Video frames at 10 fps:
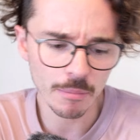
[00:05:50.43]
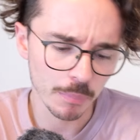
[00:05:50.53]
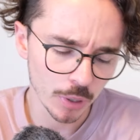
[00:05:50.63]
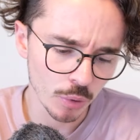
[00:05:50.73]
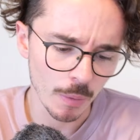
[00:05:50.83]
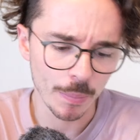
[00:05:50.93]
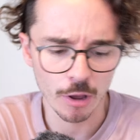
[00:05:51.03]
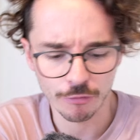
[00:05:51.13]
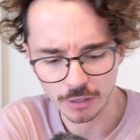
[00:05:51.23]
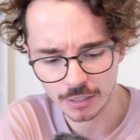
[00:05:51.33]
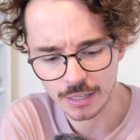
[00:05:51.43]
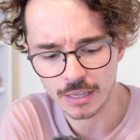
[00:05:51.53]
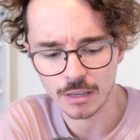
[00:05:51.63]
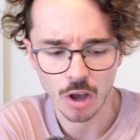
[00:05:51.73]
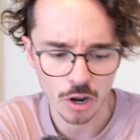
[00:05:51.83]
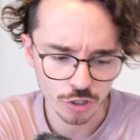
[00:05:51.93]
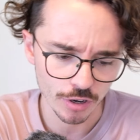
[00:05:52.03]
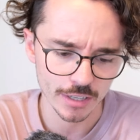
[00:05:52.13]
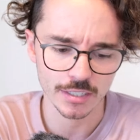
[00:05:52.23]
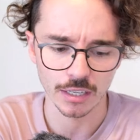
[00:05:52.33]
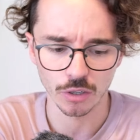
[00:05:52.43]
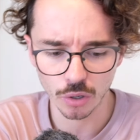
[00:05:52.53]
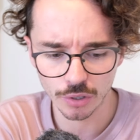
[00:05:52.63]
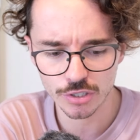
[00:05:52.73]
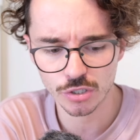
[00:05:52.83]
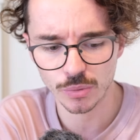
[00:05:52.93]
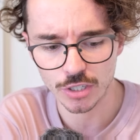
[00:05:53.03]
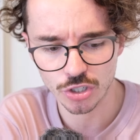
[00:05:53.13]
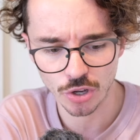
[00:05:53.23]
and blue are perfectly contrasting colors to each